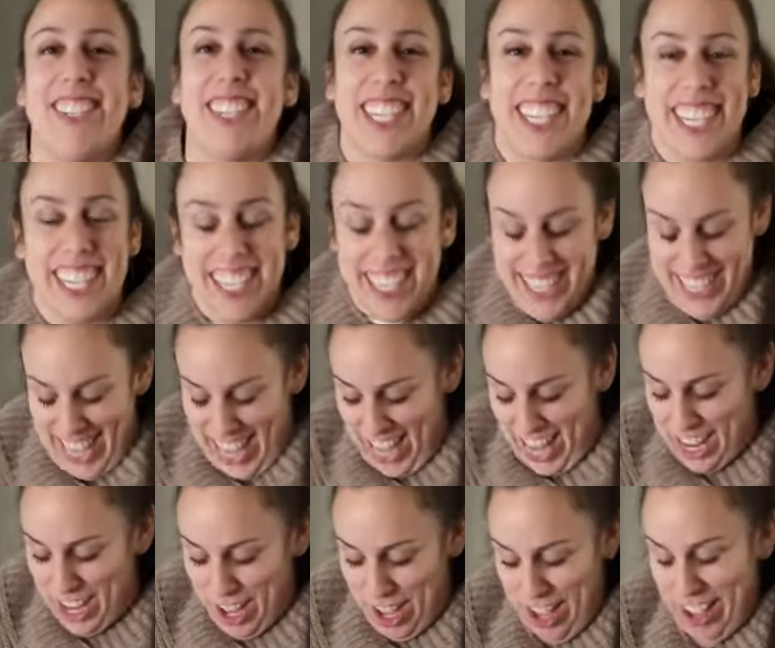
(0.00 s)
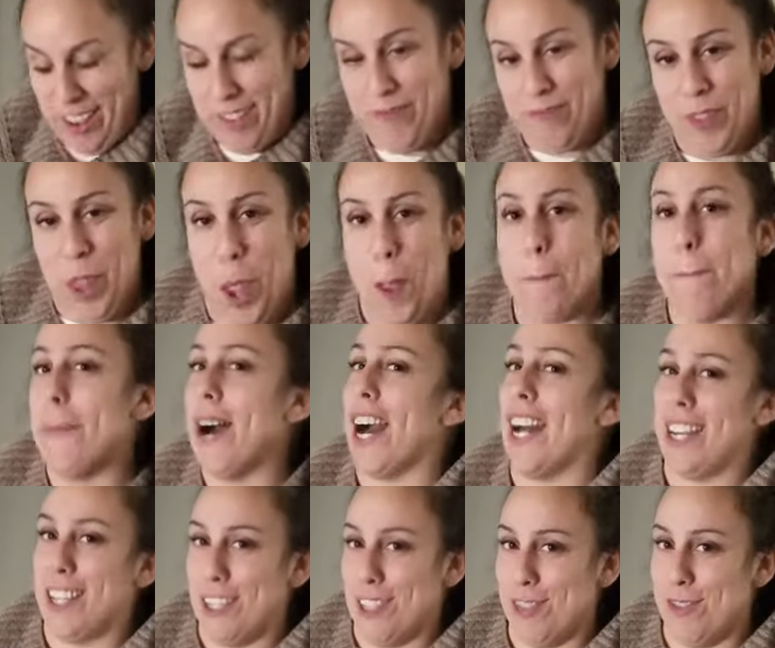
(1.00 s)
Jeans and a
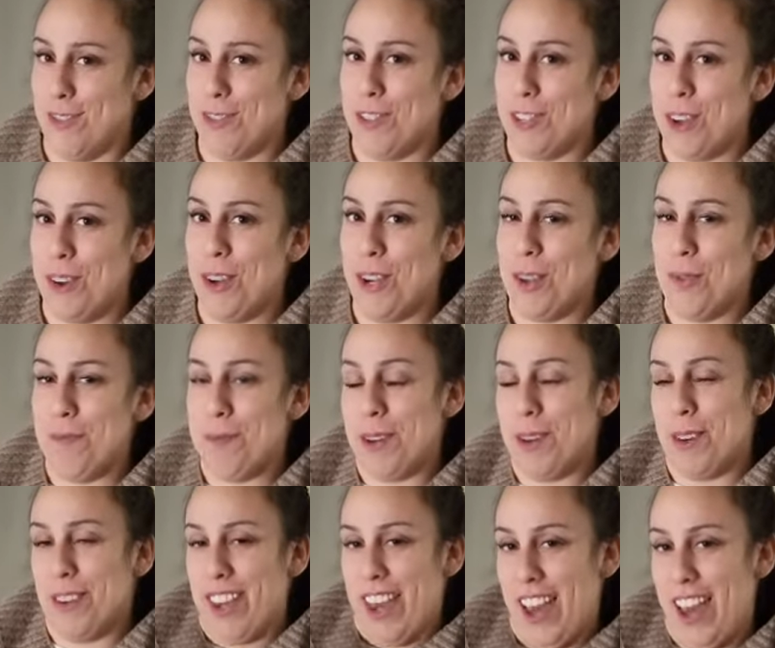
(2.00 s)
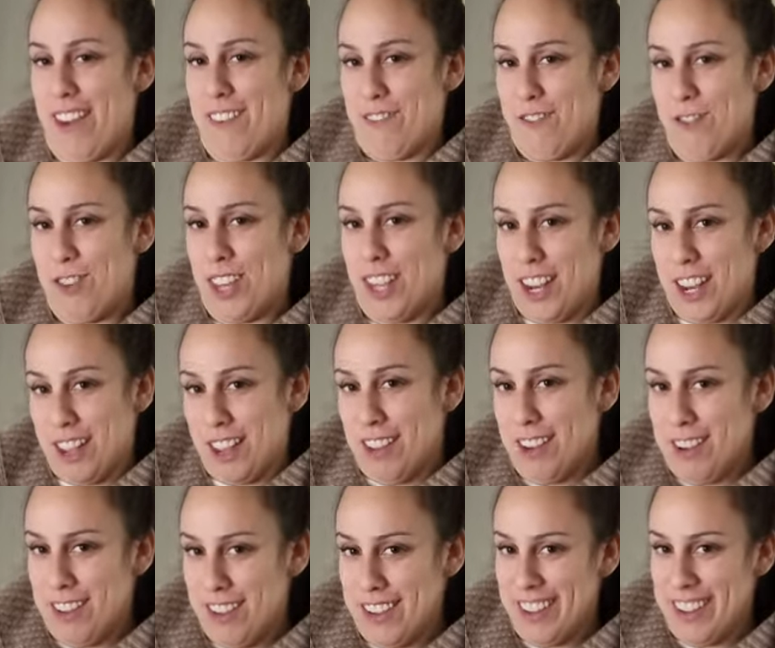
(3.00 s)
bodysuit, so it'll be okay.
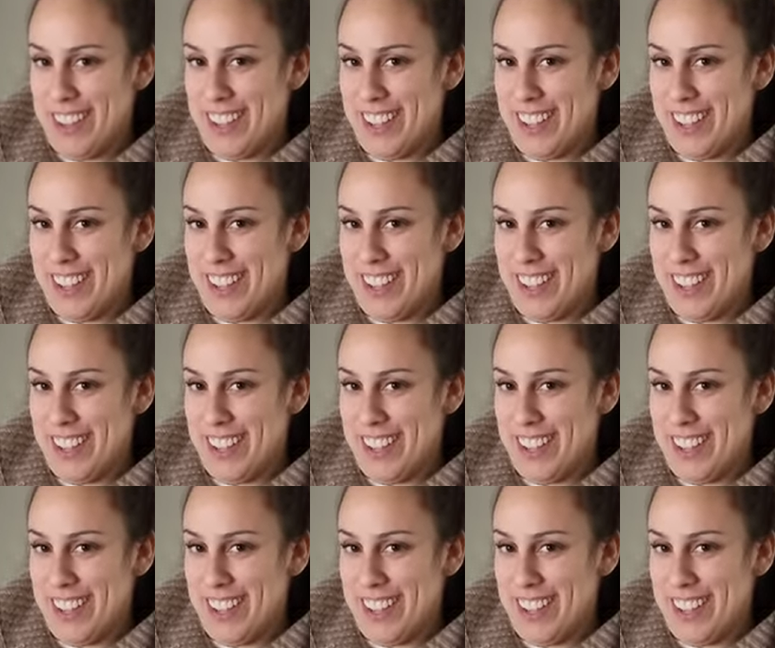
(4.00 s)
